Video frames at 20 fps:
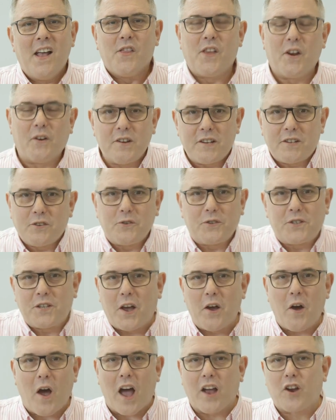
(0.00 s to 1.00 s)
There is
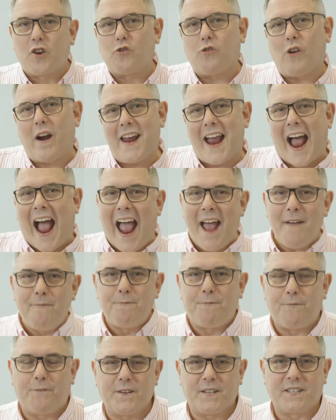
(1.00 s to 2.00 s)
also a great
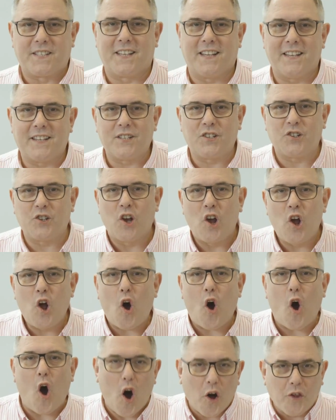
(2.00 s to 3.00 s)
emphasis
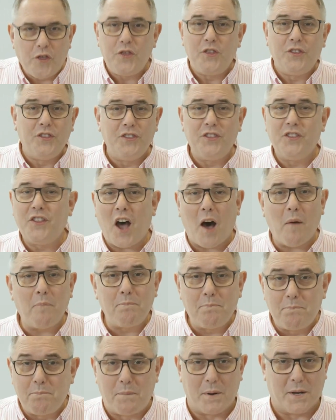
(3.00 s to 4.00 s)
on
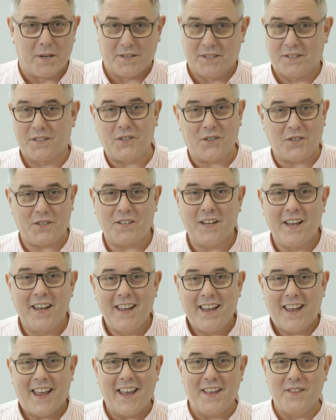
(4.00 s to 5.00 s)
numbers
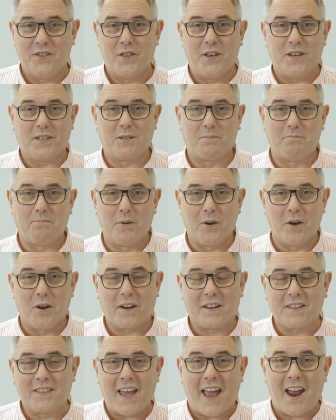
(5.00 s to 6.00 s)
in this book.